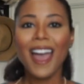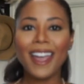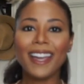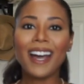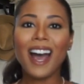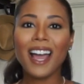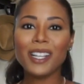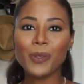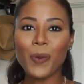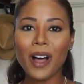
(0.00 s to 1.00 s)
Hey
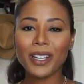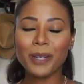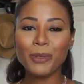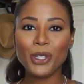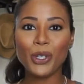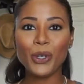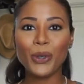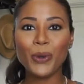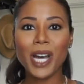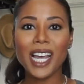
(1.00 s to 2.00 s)
guys, welcome
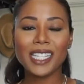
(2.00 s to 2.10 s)
to